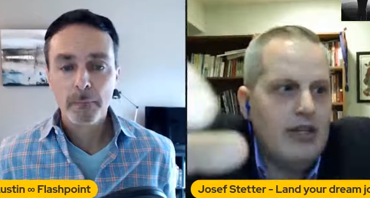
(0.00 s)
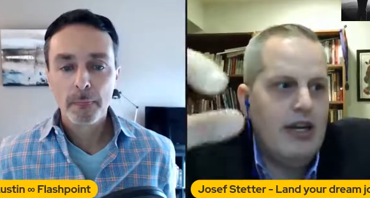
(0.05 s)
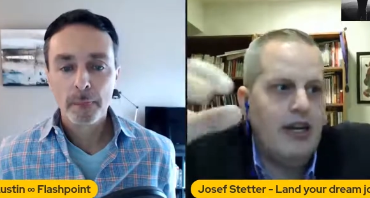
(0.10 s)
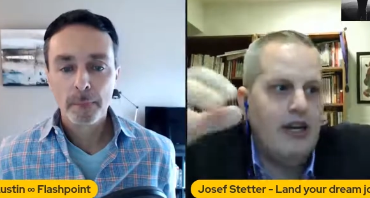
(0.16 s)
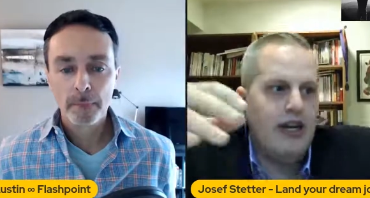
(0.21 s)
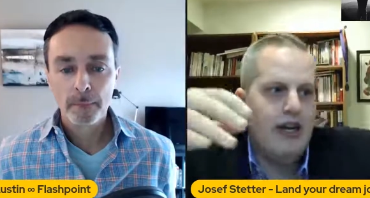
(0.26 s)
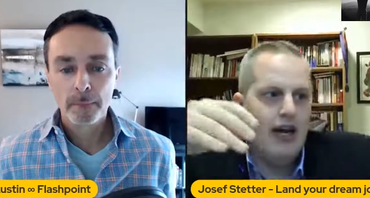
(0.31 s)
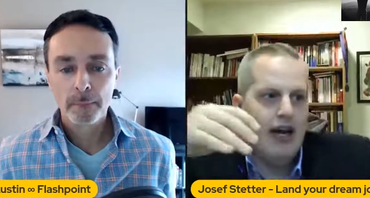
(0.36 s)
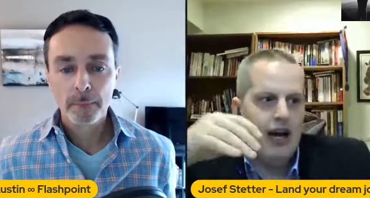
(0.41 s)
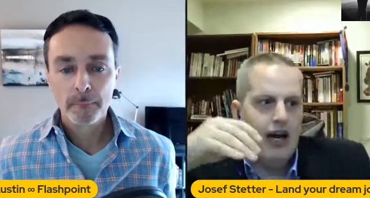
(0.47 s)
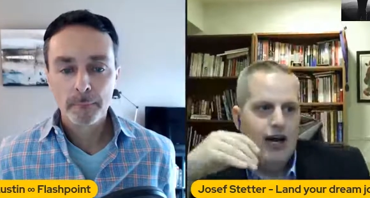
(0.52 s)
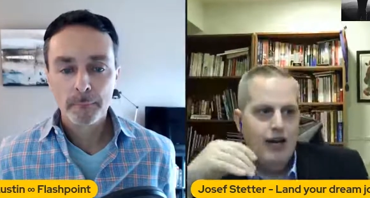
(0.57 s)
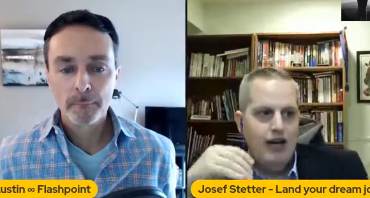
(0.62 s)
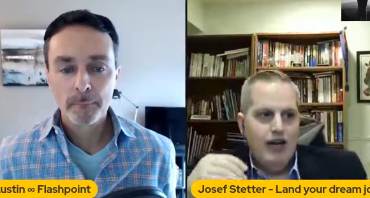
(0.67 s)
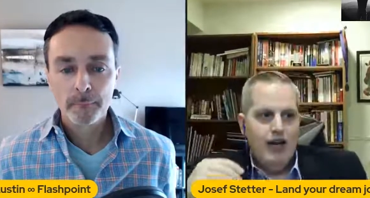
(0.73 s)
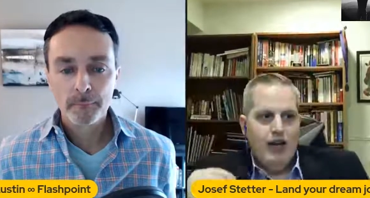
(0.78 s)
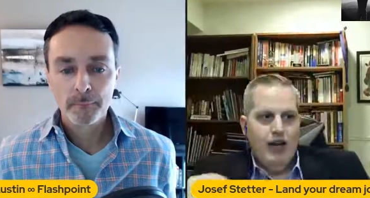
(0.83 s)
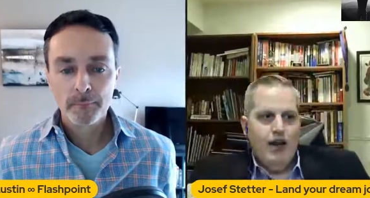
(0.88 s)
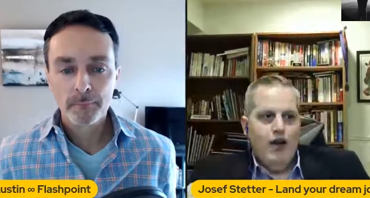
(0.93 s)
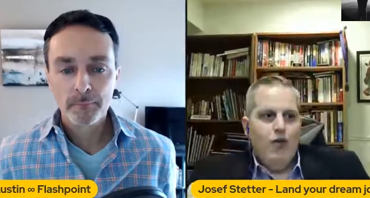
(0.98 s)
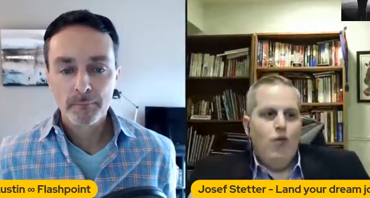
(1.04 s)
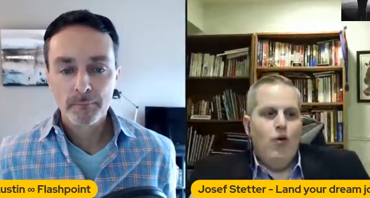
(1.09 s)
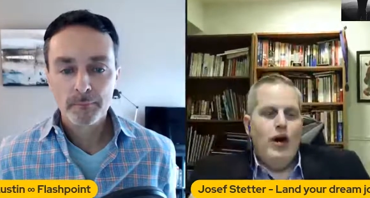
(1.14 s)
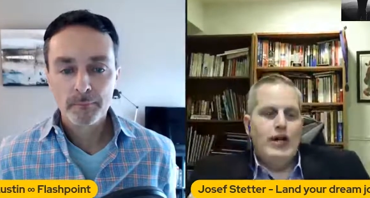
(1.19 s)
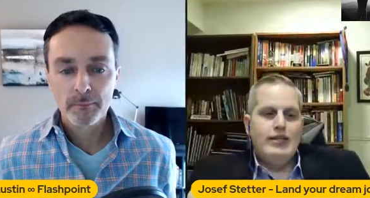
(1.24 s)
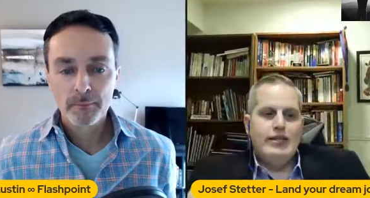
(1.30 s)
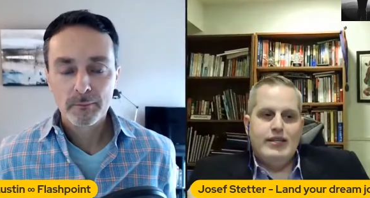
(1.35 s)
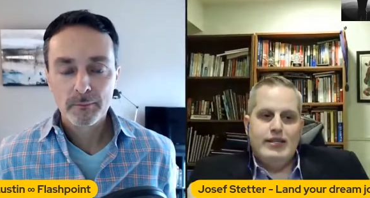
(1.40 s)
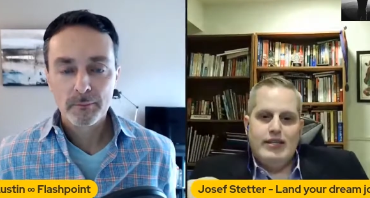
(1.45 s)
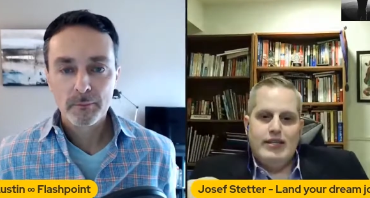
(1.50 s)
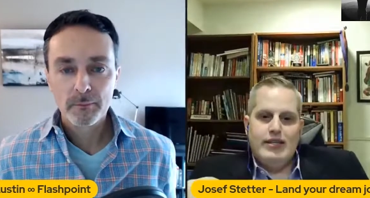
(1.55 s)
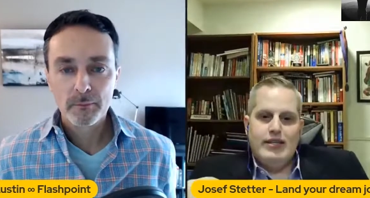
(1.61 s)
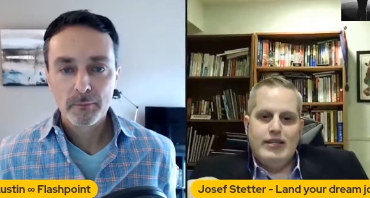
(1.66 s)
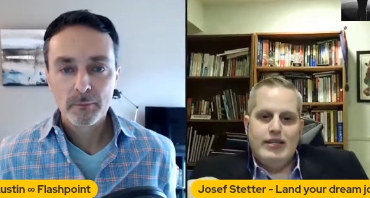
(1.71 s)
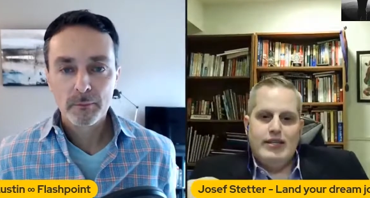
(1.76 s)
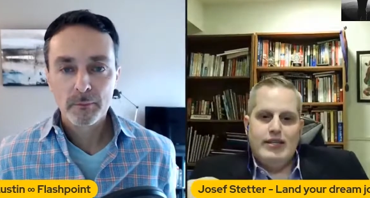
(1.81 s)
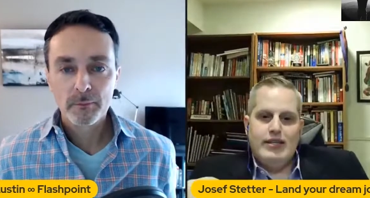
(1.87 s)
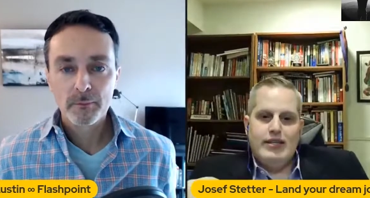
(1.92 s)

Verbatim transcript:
Speaker 1: uh, once uh,